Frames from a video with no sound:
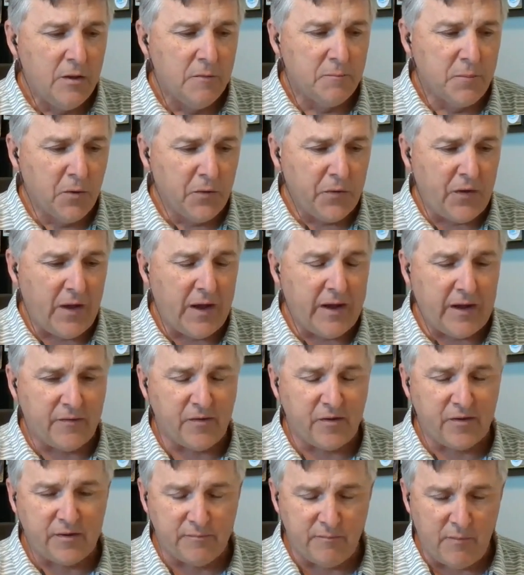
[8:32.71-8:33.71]
Booth Lake is
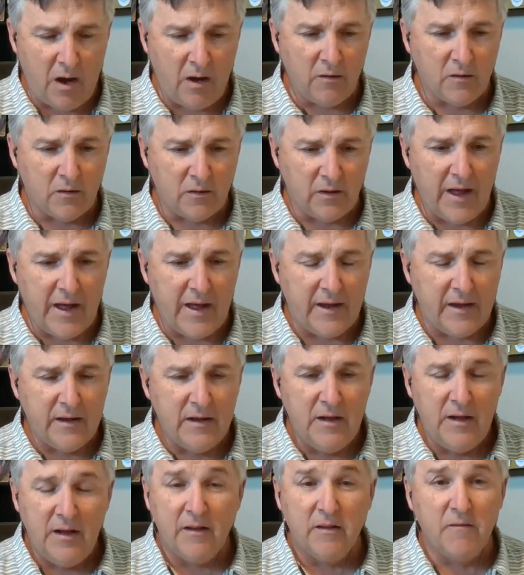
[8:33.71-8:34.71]
a smaller lake.
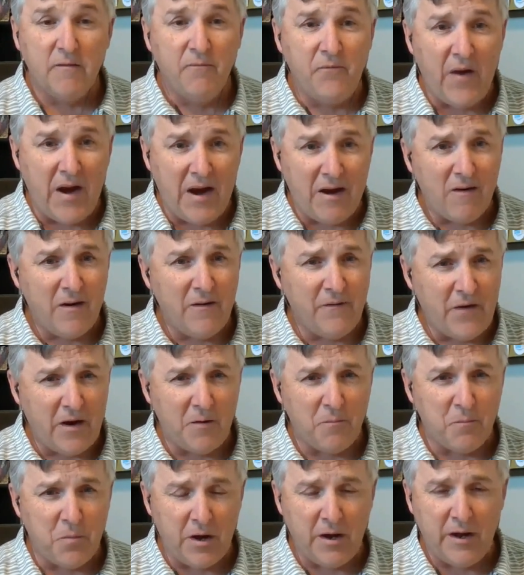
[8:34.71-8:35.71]
It's very,
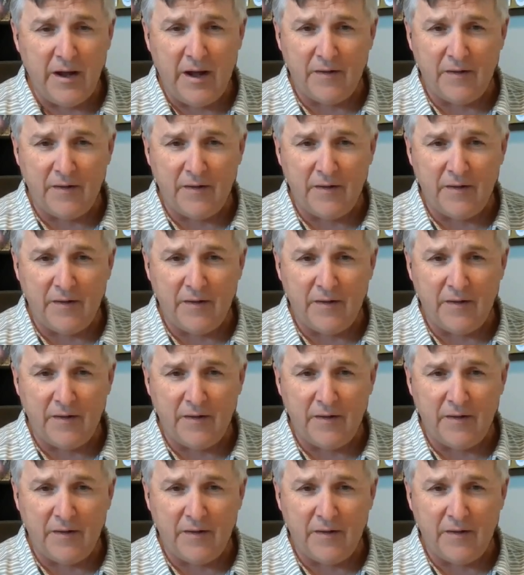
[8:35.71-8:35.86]
very pretty.